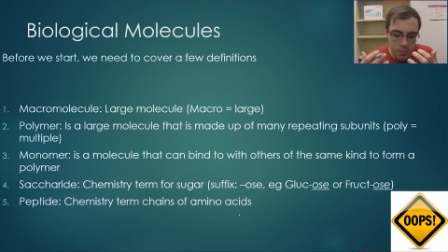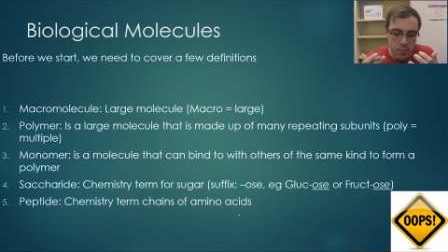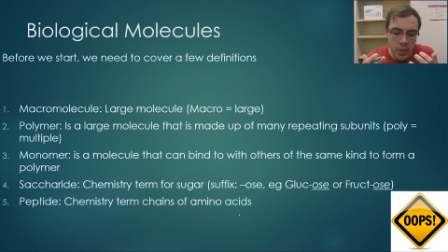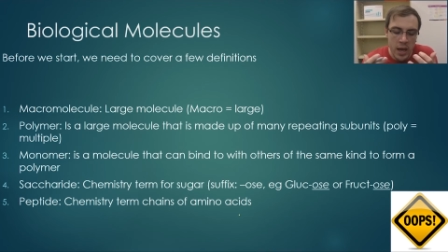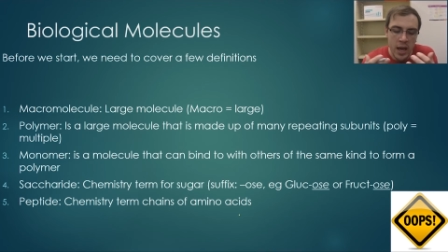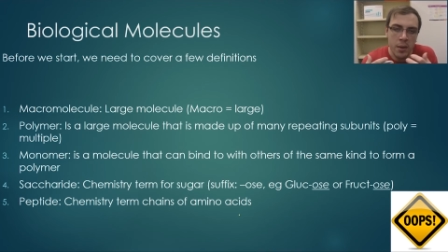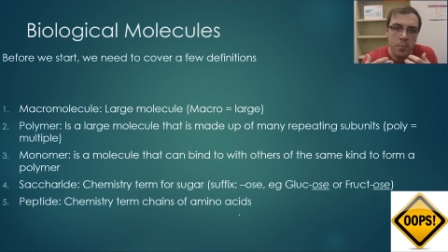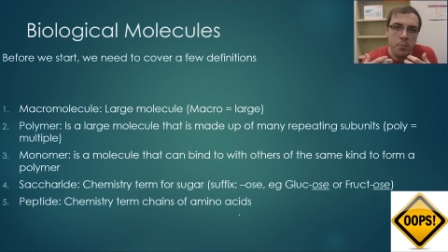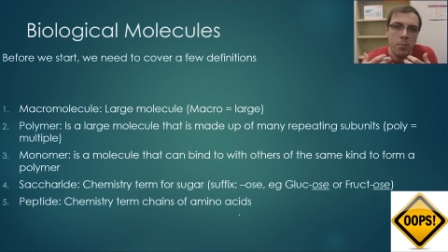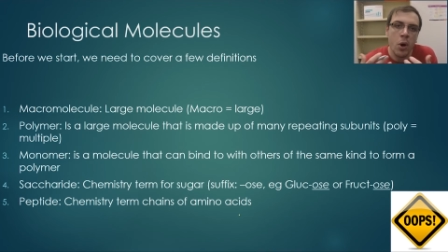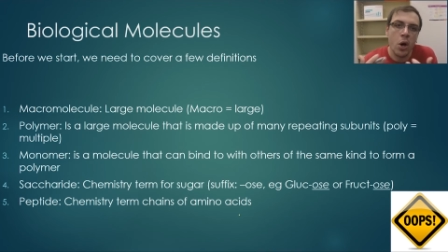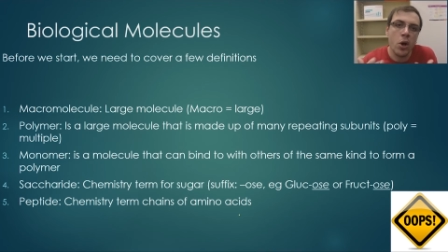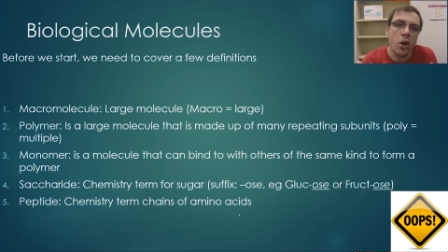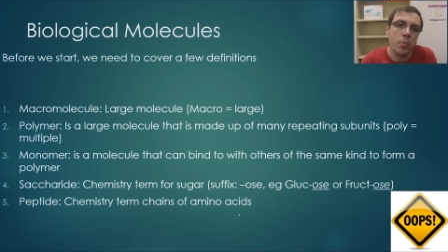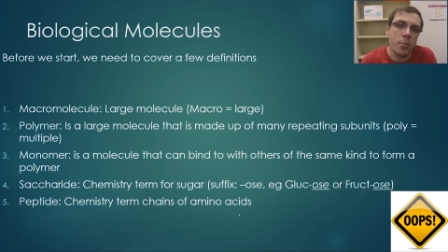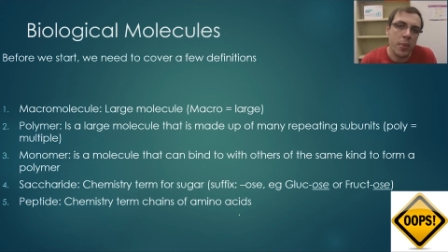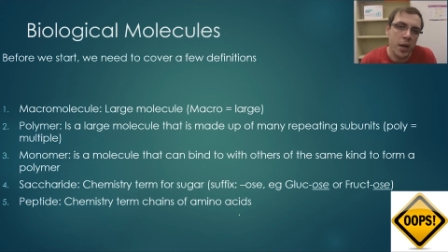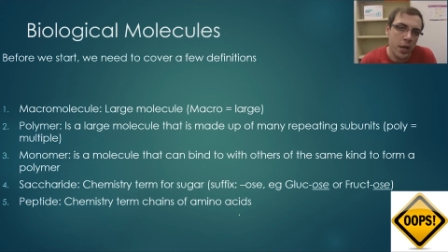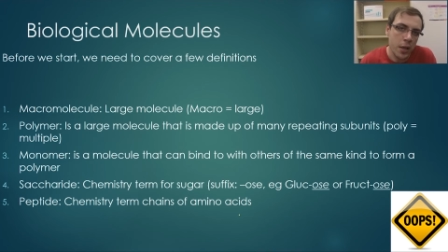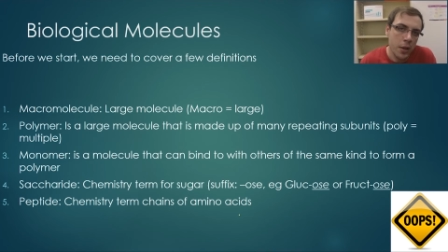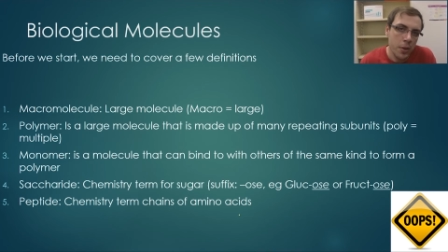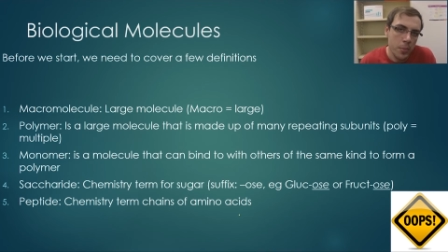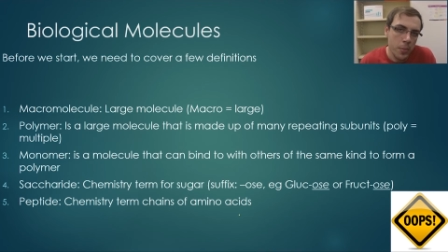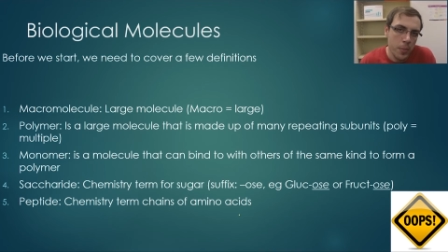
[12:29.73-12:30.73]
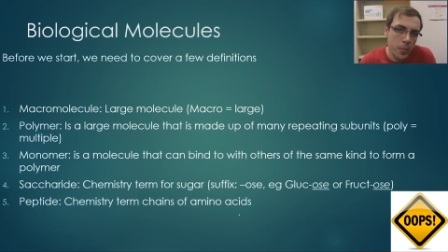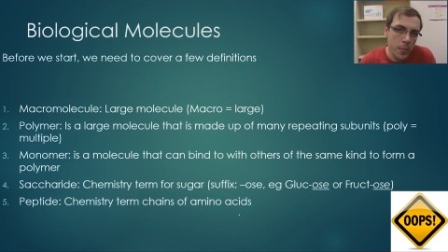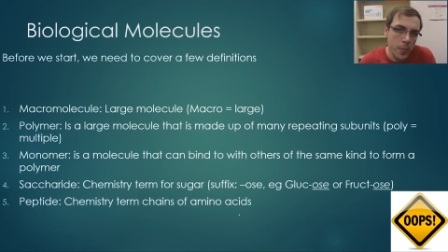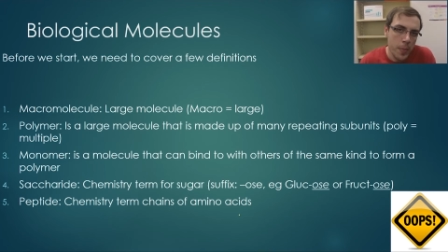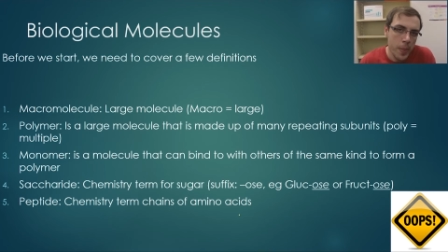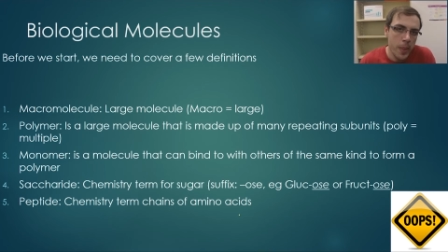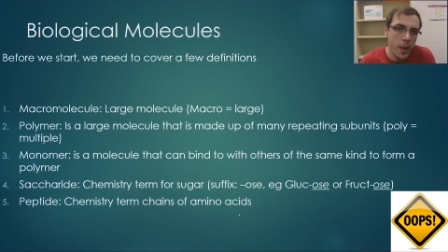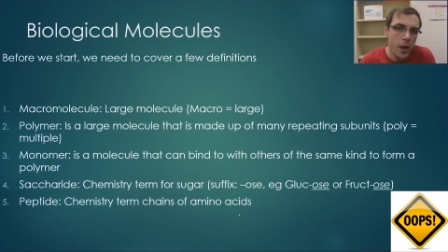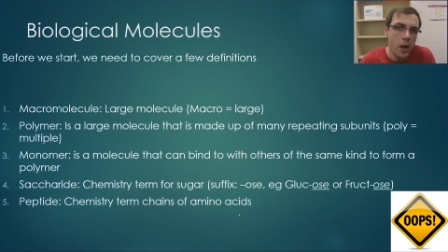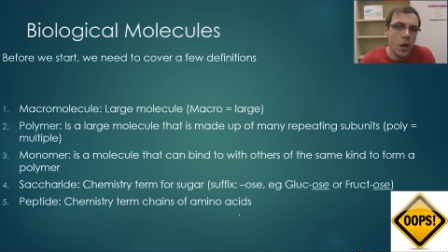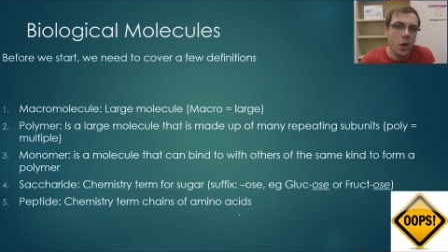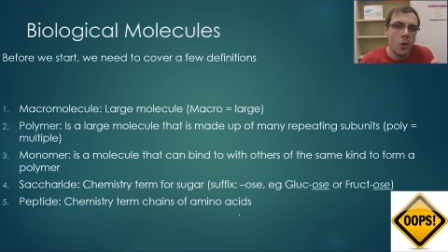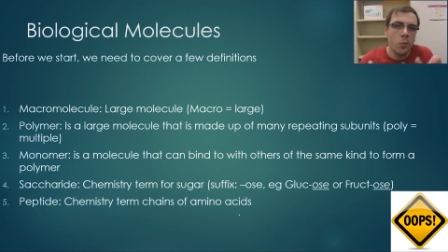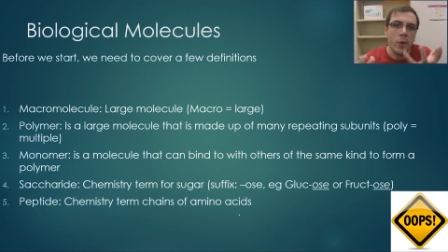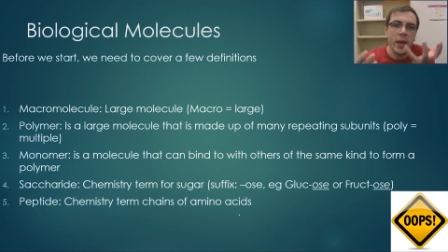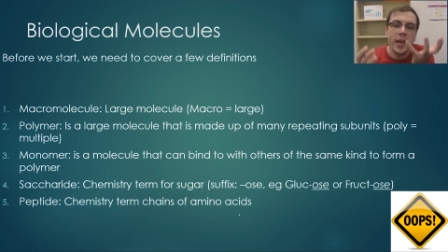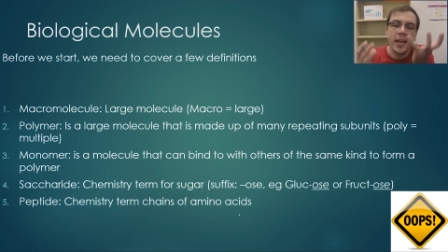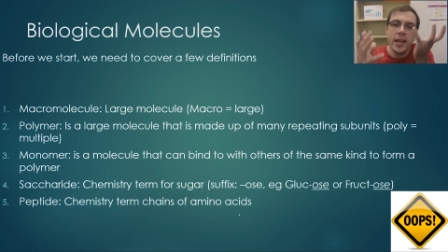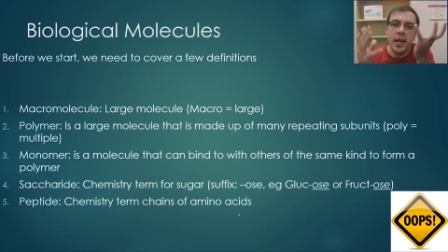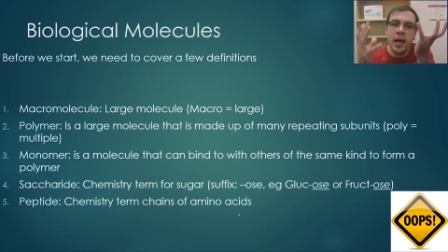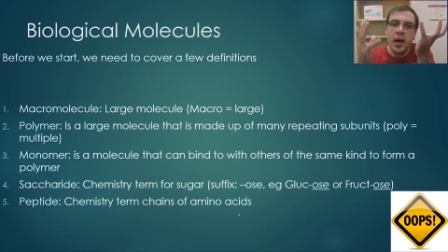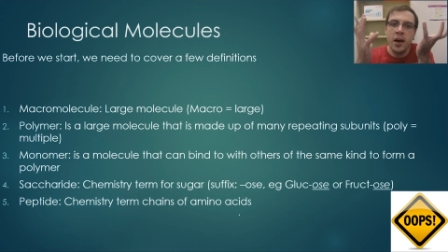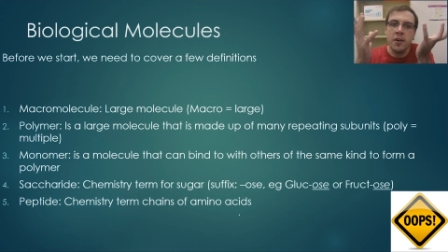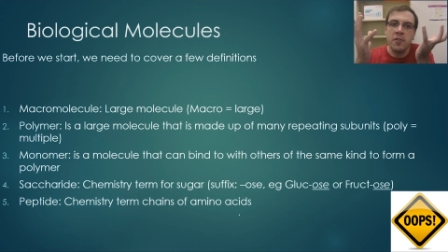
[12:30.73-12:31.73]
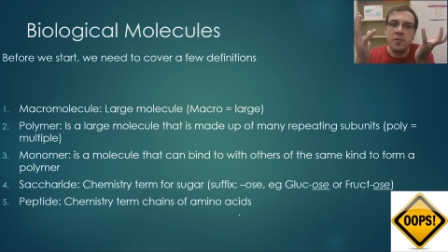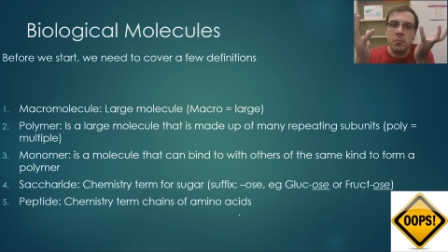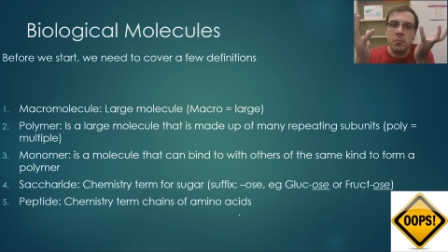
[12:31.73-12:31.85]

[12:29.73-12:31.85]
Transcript: monomer, we can have